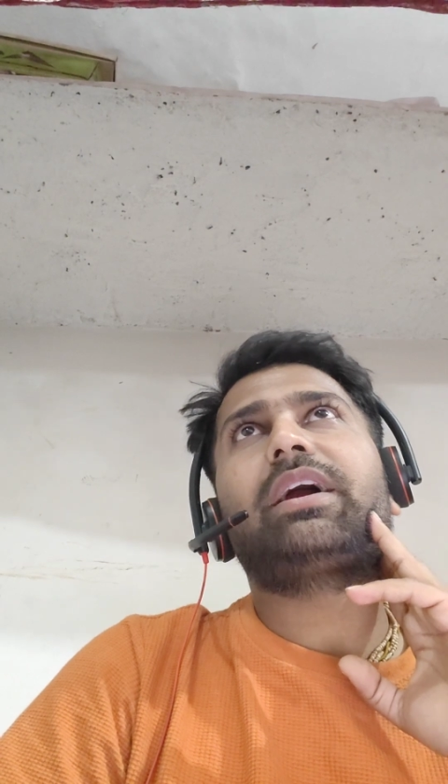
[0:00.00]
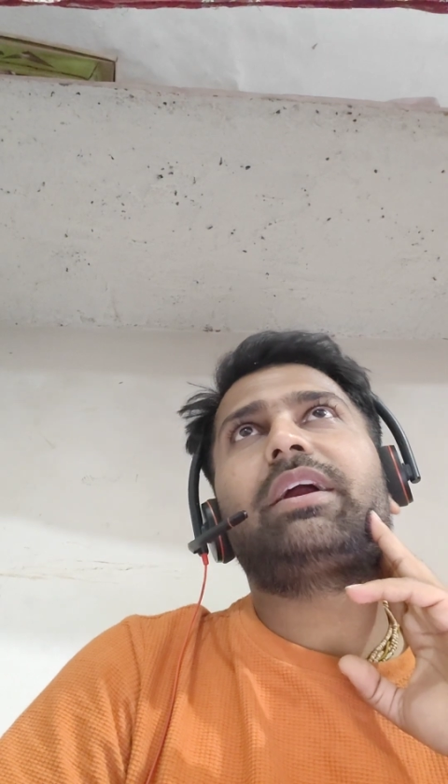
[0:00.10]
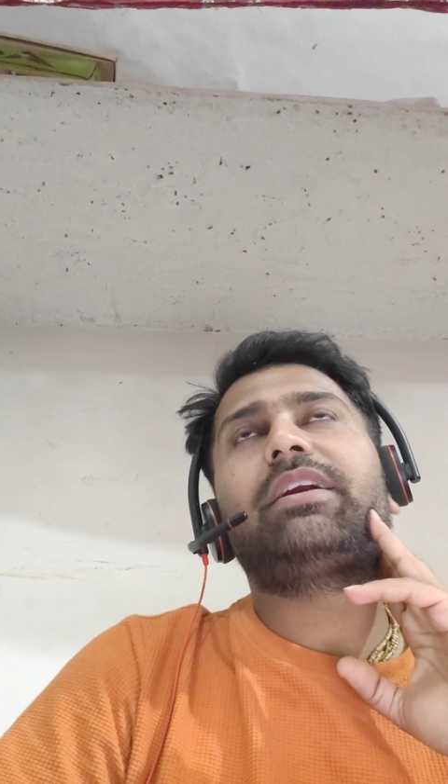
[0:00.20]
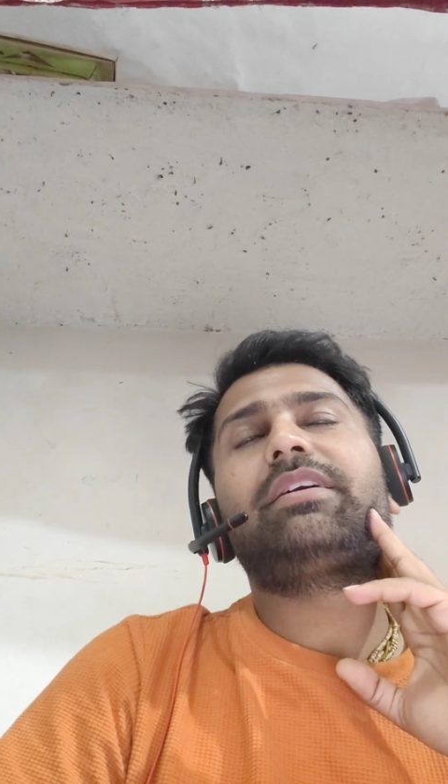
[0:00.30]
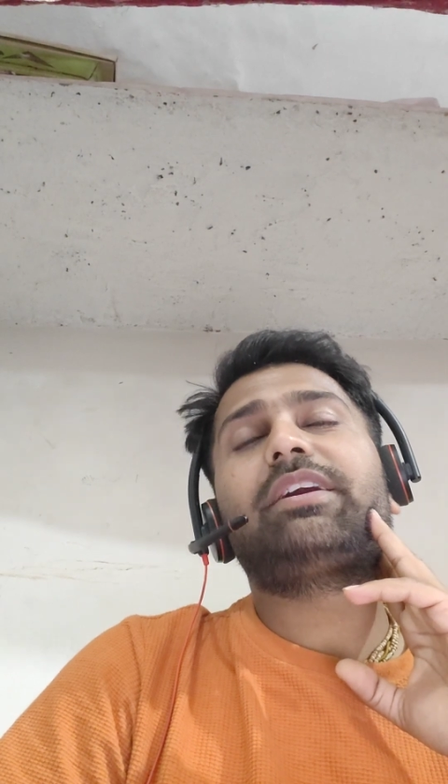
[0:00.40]

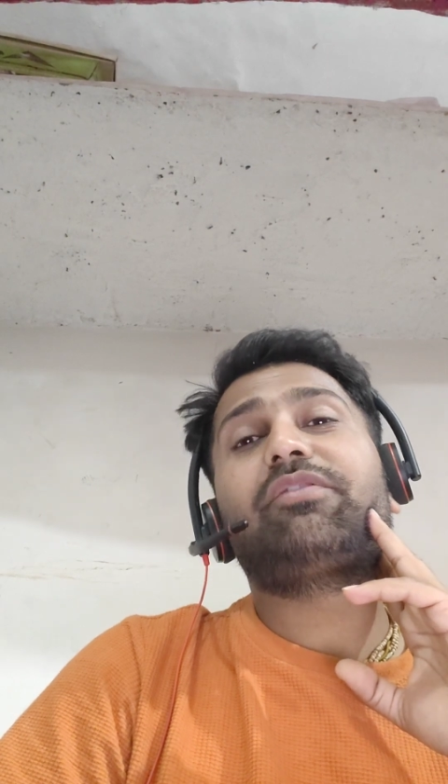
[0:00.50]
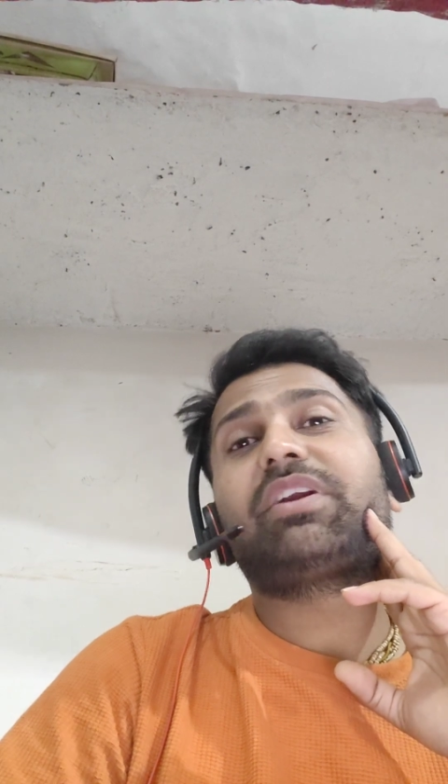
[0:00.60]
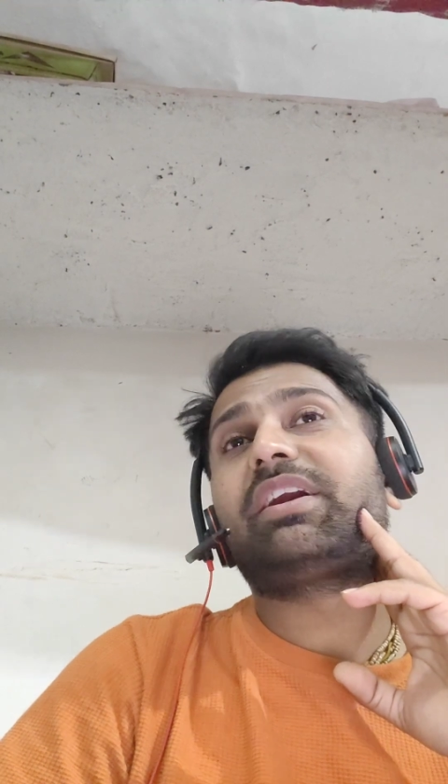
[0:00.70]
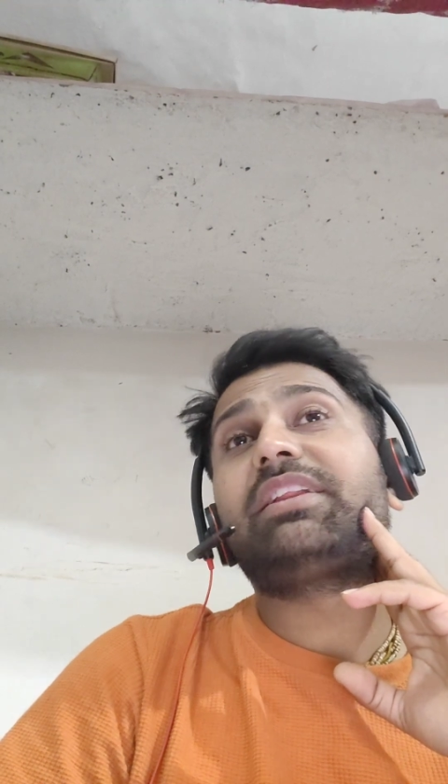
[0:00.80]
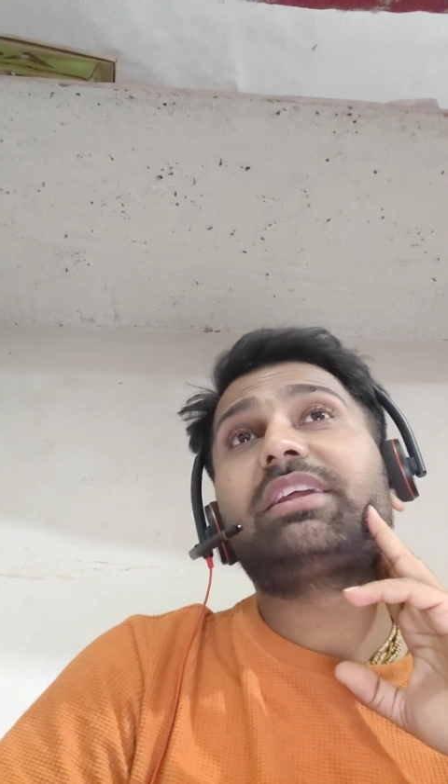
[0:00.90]
And
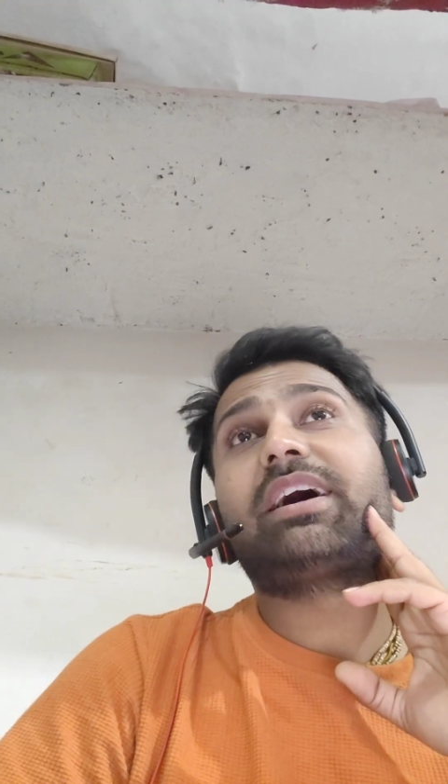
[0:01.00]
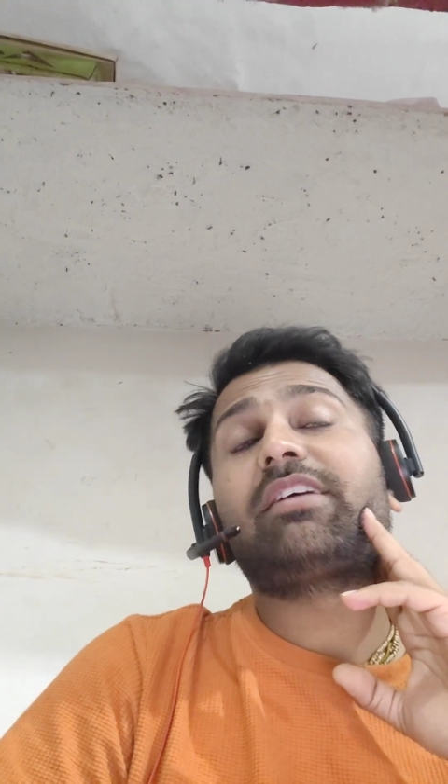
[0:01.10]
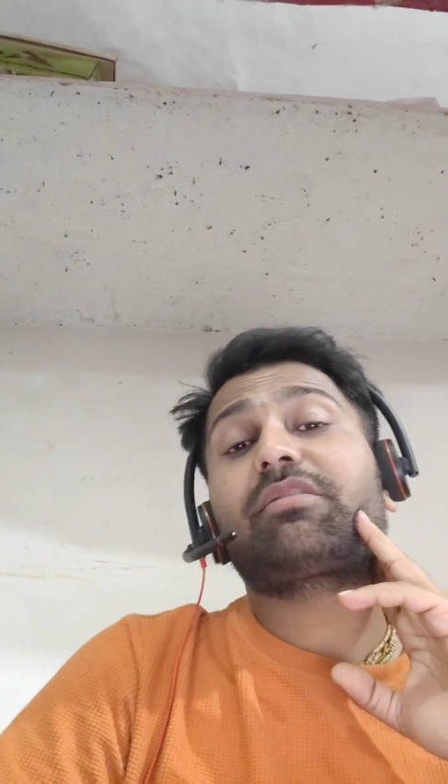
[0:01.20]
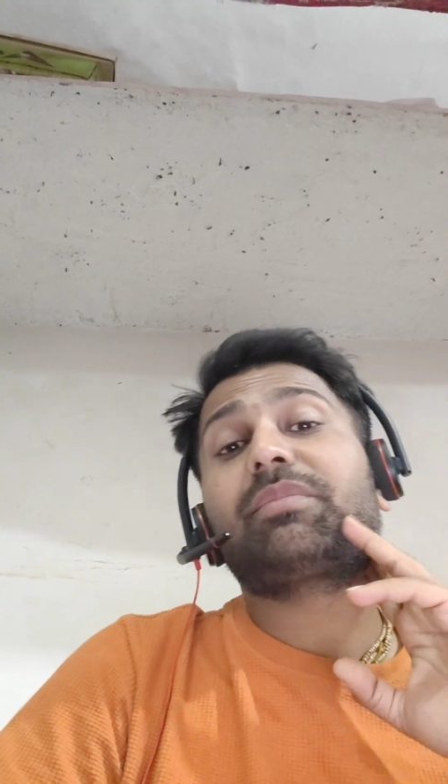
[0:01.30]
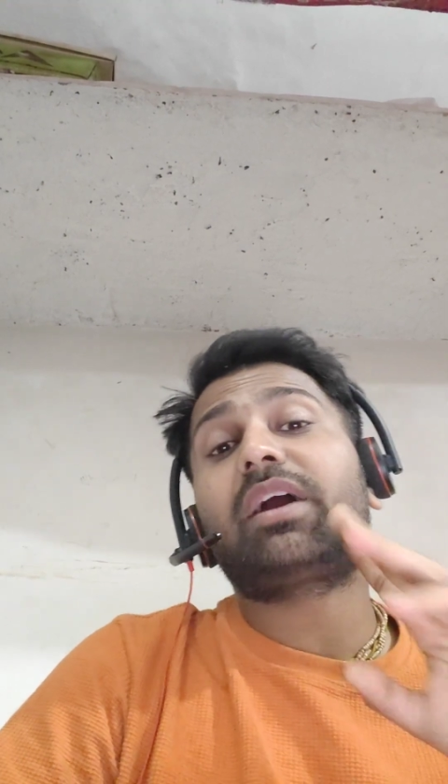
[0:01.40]
definitely they
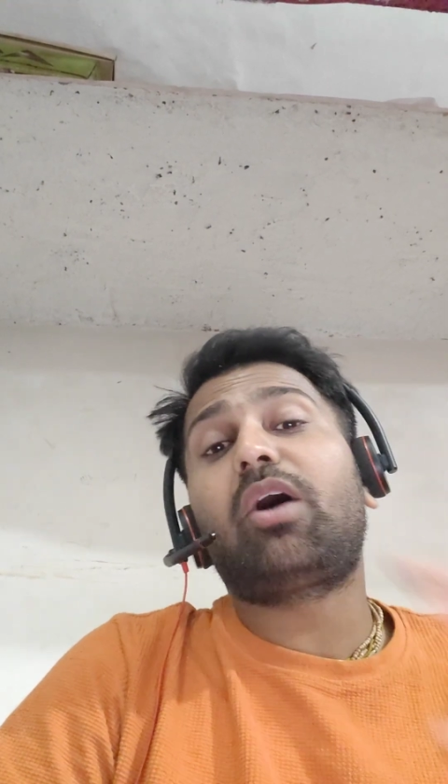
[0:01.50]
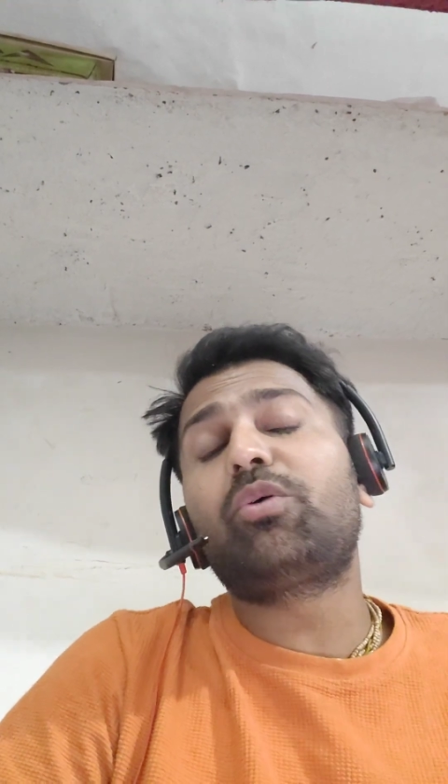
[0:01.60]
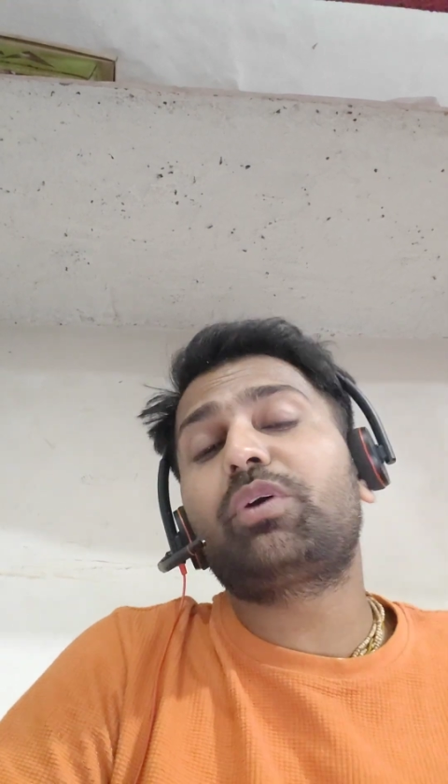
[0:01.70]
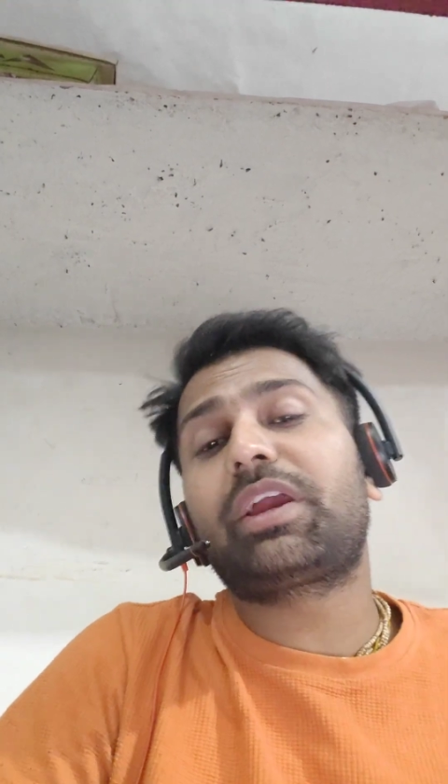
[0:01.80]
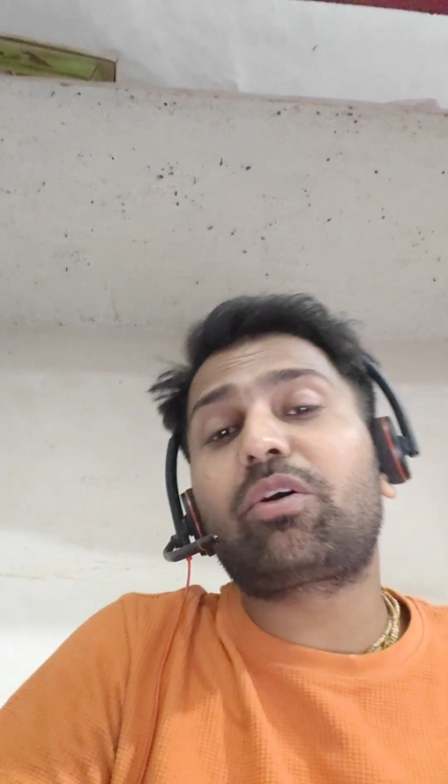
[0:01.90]
ask me how
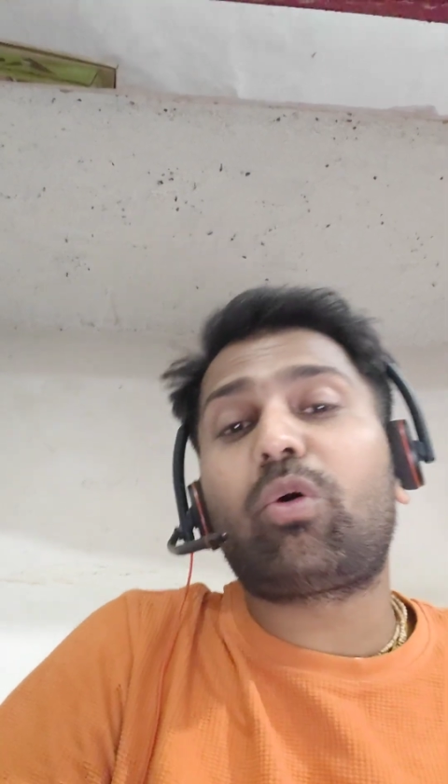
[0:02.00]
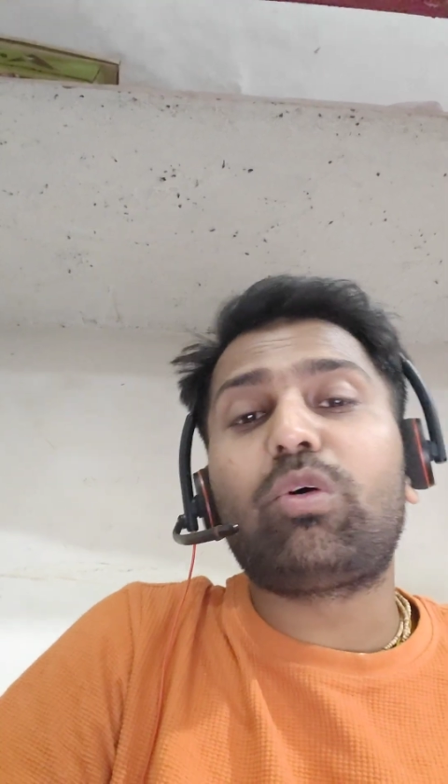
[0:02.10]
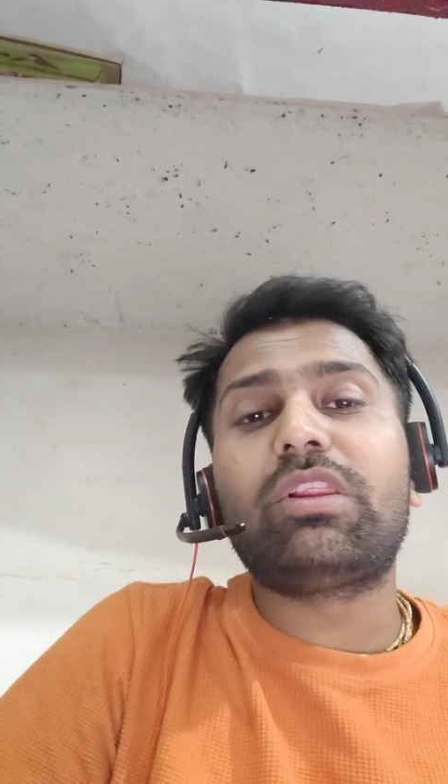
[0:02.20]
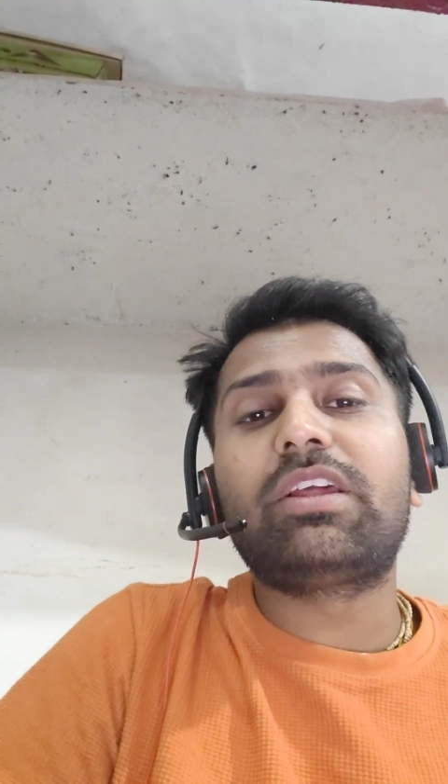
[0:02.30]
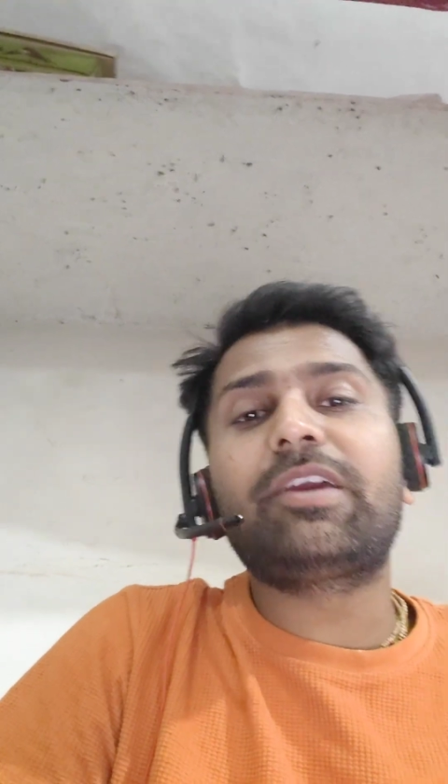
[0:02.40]
you can
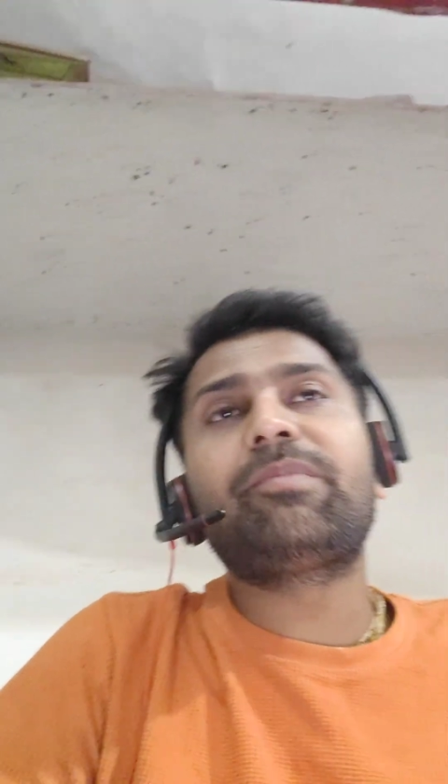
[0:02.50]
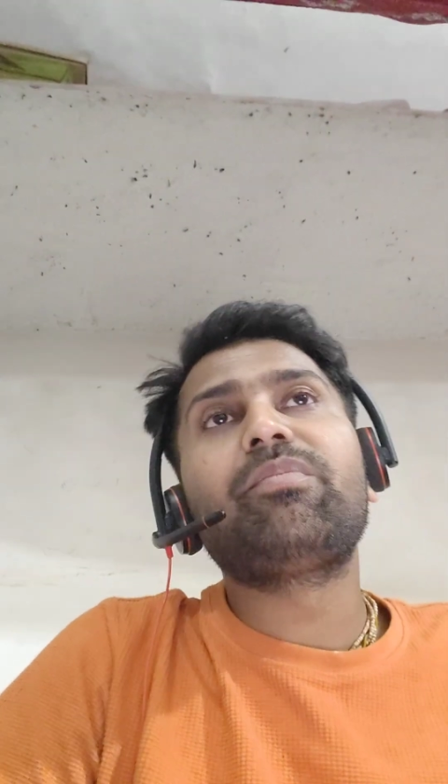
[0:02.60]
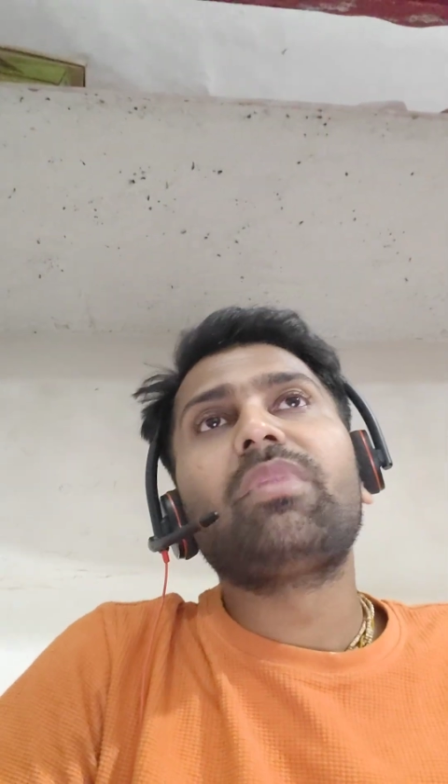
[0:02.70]
call the